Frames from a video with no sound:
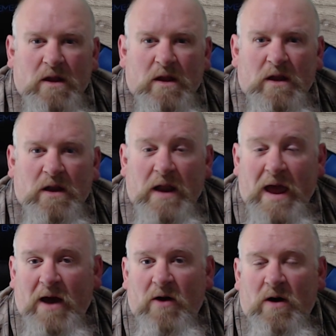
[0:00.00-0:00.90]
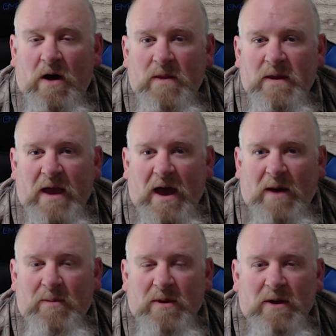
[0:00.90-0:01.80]
Now on the
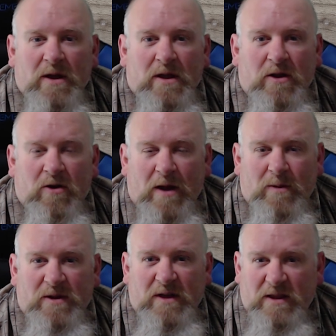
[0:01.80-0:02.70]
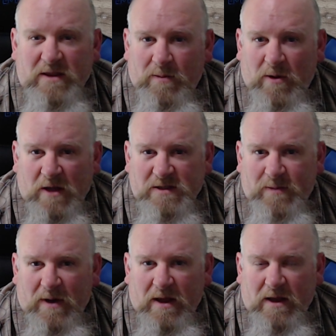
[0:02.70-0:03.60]
app, you're able to hit the plus
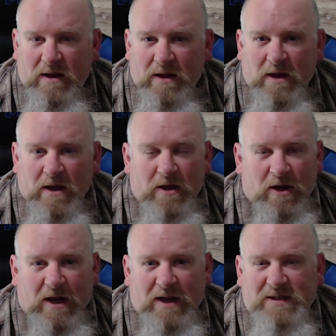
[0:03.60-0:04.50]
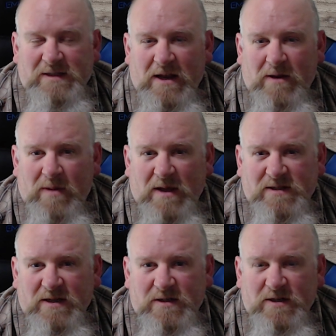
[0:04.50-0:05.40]
button. You're going to send a
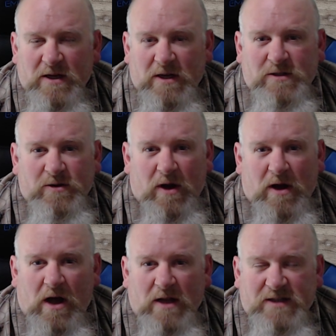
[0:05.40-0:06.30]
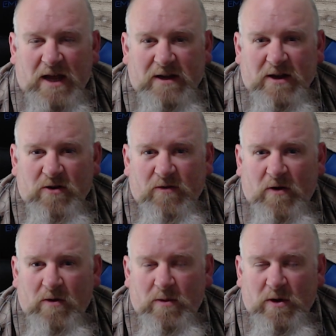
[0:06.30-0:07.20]
message to a contact in your
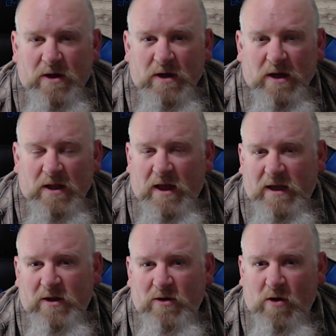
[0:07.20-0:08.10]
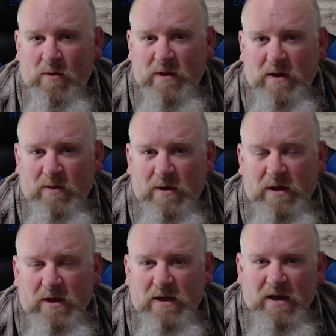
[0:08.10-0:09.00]
phone book like you normally would.
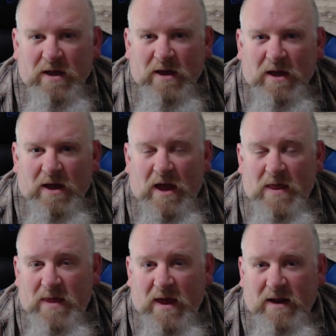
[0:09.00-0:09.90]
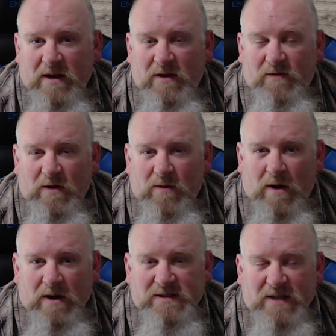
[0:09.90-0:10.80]
And then if you want
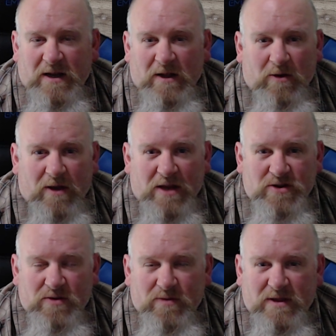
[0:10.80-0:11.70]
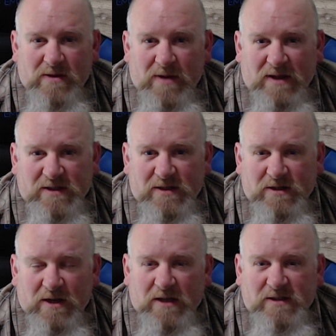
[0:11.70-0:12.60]
to send a location with the message,
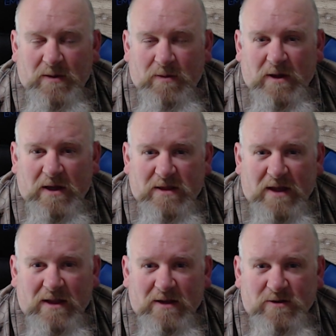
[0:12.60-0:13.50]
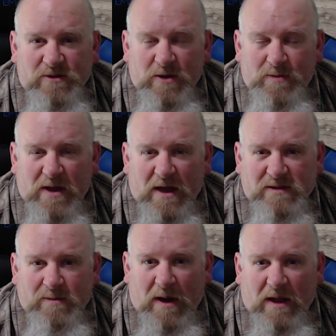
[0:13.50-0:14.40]
simply hit that little
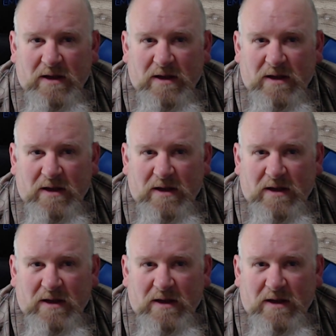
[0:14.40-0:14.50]
GPS button.